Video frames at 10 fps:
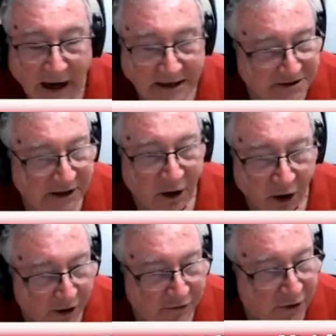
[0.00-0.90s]
or 30
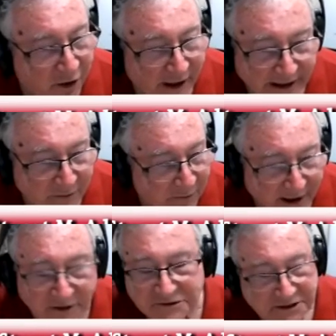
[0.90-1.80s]
times, but he said,
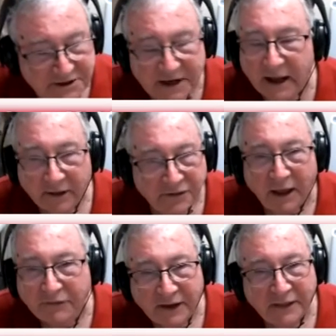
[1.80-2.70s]
Nothing
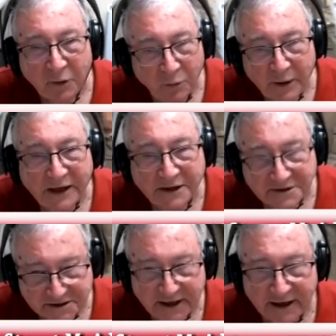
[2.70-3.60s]
close to IRSC
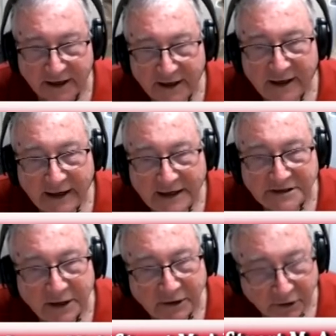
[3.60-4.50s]
swim
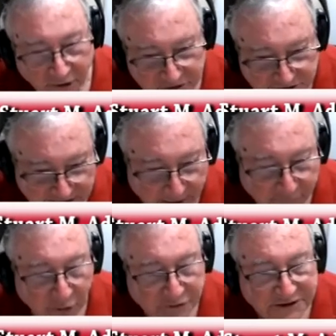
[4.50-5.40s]
numbers. That's amazing.
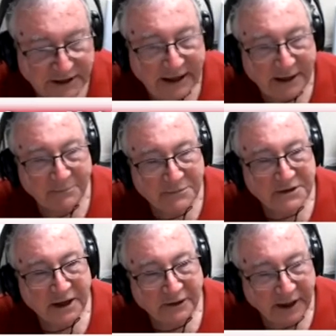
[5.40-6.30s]
It is
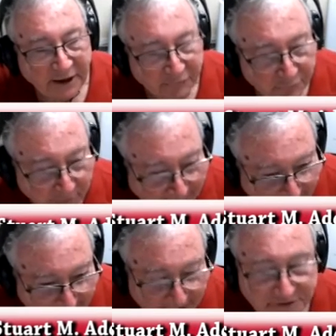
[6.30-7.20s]
amazing. It
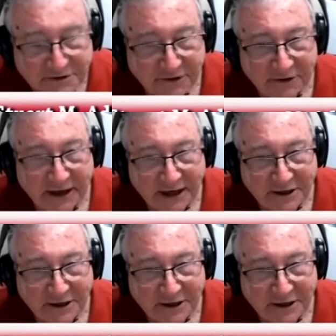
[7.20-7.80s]
really is.